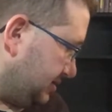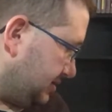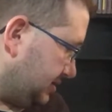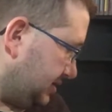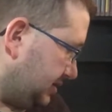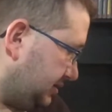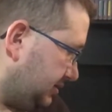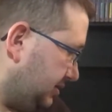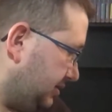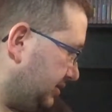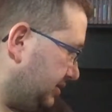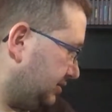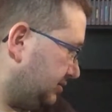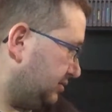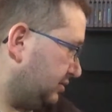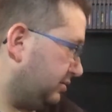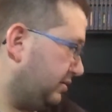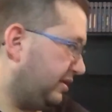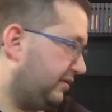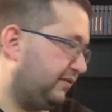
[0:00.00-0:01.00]
Let's do this
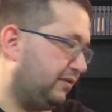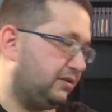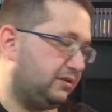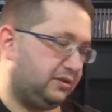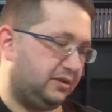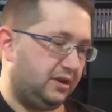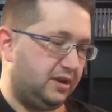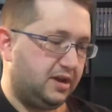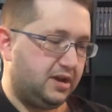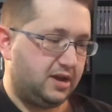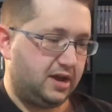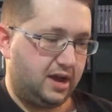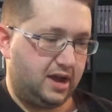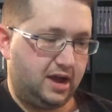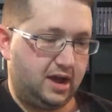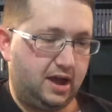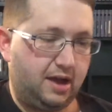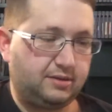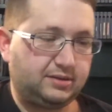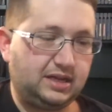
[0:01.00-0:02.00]
real quick first.
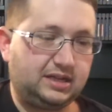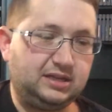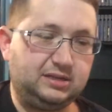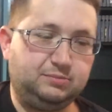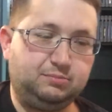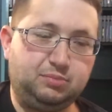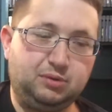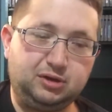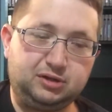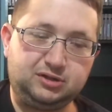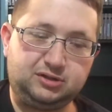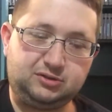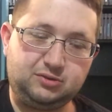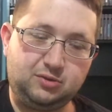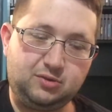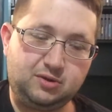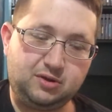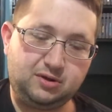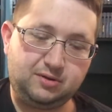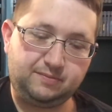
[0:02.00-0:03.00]
Uh, I was at this
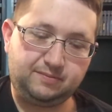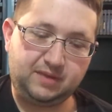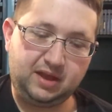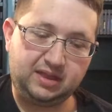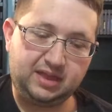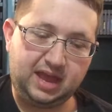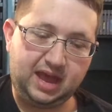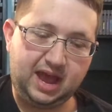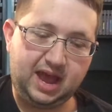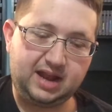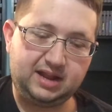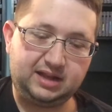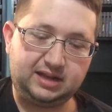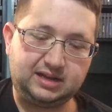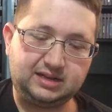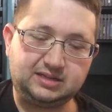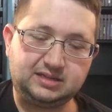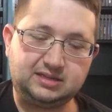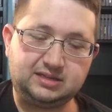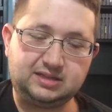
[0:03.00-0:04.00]
bookstore, and they had
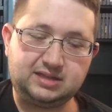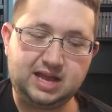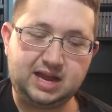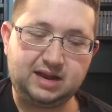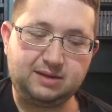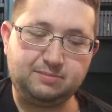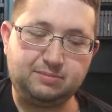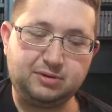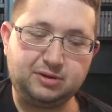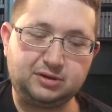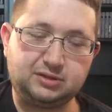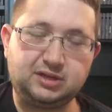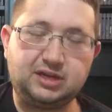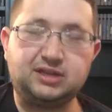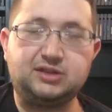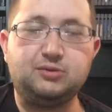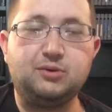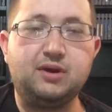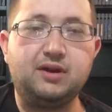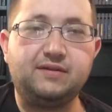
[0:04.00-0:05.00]
like a thing of books,
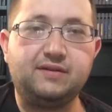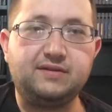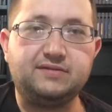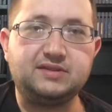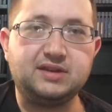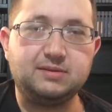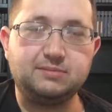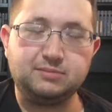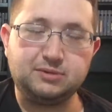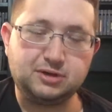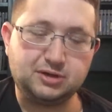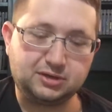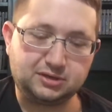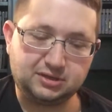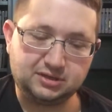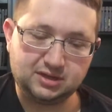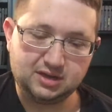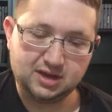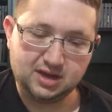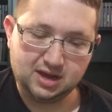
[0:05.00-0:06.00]
like 25 cent
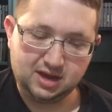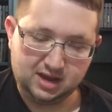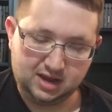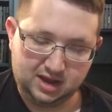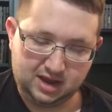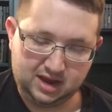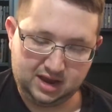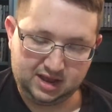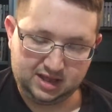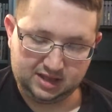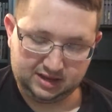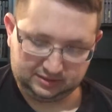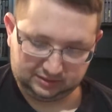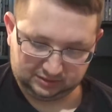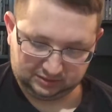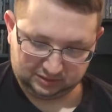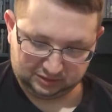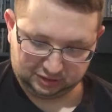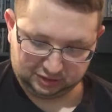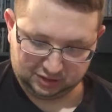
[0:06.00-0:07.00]
books. And this
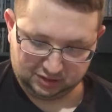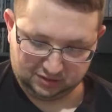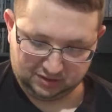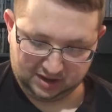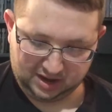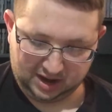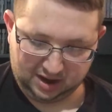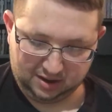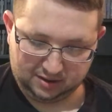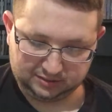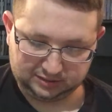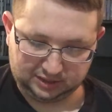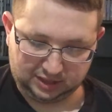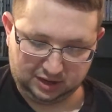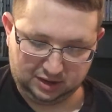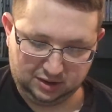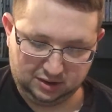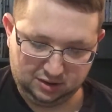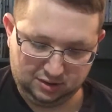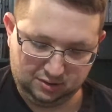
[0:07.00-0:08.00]
was a show that I was a
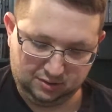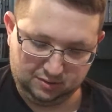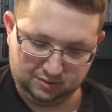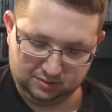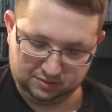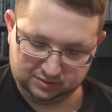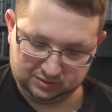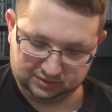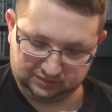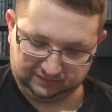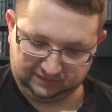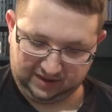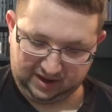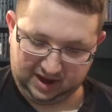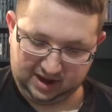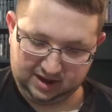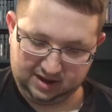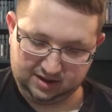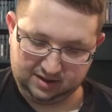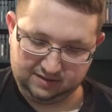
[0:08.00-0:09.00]
huge
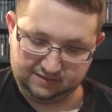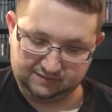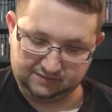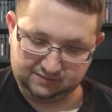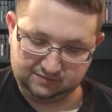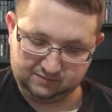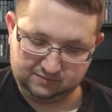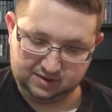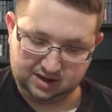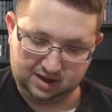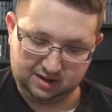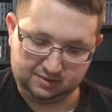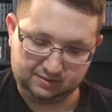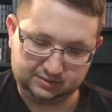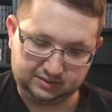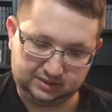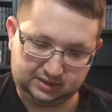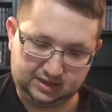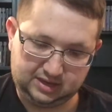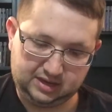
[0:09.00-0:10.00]
fan of when I
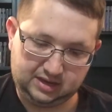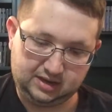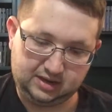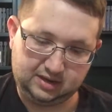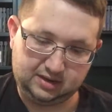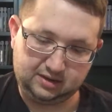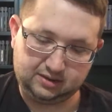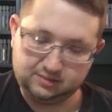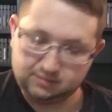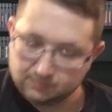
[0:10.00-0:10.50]
was a kid